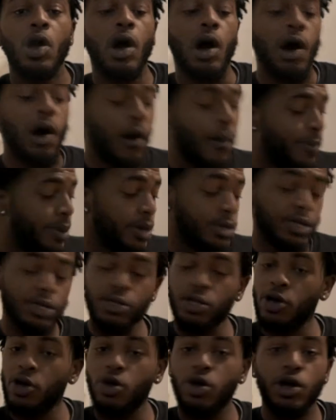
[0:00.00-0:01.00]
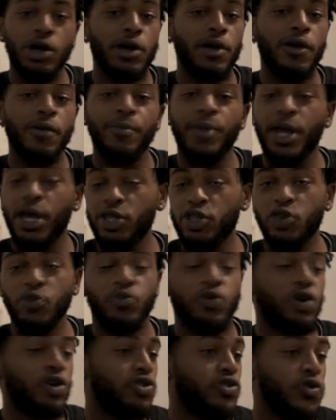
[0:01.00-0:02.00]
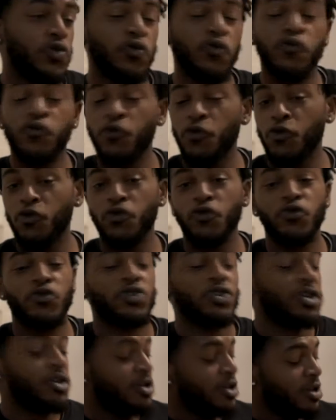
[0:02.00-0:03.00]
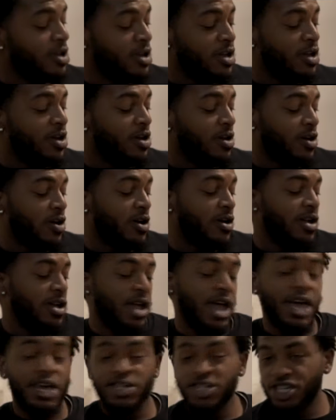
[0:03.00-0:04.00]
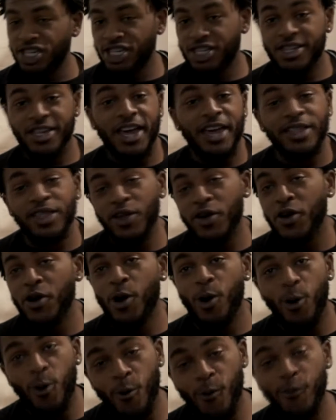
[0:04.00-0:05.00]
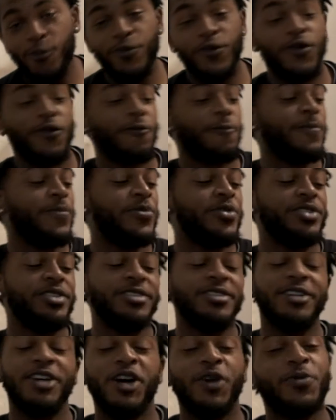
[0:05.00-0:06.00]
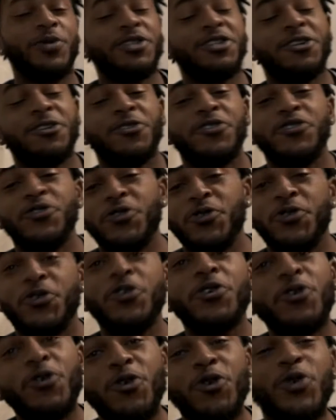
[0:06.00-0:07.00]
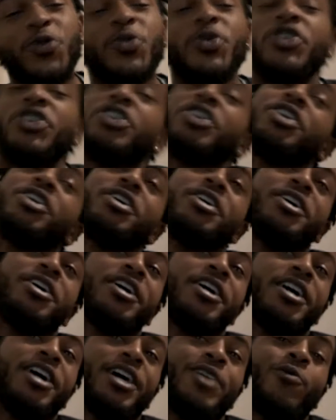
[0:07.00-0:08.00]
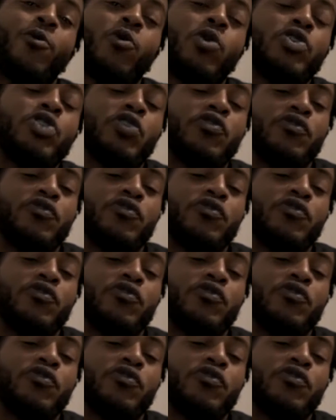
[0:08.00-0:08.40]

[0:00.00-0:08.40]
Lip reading: All pictures of her in her basketball uniforms, action shots of her hooping. She's coming to the school to hoop, and one of